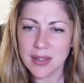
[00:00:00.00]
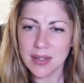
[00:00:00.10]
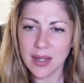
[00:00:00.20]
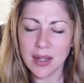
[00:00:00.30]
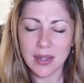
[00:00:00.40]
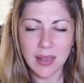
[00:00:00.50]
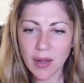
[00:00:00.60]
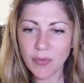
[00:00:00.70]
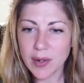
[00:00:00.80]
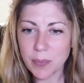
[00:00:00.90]
Yeah, I
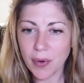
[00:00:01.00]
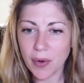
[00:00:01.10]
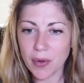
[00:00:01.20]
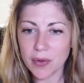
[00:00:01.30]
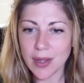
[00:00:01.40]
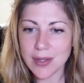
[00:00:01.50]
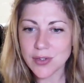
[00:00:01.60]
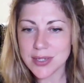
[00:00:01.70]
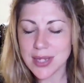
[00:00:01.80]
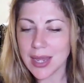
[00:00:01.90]
love that approach and
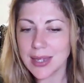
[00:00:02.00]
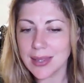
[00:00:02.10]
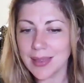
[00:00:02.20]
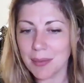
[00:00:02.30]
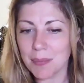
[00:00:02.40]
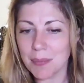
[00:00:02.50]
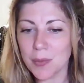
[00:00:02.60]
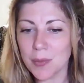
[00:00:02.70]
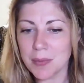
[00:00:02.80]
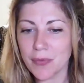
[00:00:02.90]
just taking that
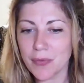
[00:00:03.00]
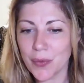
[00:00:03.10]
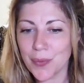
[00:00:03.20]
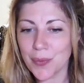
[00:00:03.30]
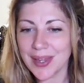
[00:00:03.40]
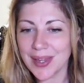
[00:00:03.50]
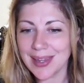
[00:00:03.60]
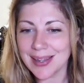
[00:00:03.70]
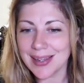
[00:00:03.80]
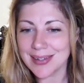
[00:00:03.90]
moment before you're walking
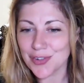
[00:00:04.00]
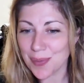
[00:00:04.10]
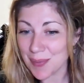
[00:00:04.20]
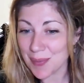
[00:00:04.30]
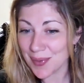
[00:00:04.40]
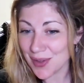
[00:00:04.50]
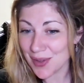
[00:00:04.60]
in to remember that you're